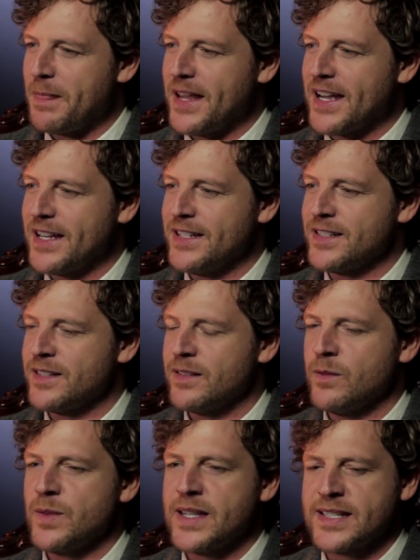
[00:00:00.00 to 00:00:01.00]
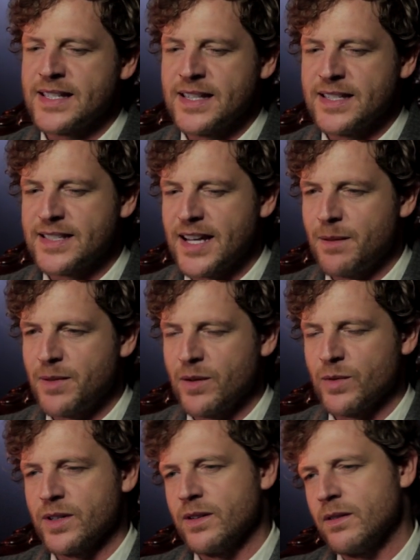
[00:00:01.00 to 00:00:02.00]
And this, the same thing
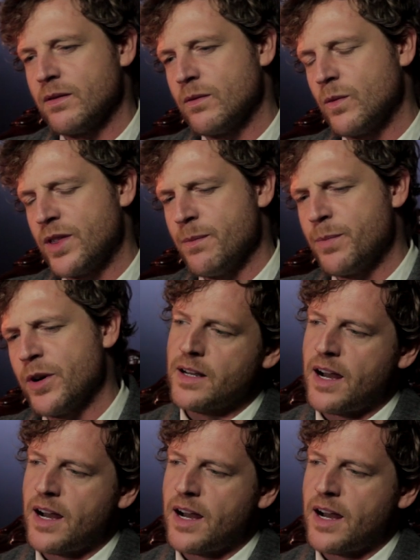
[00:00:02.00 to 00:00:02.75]
with the, with the book.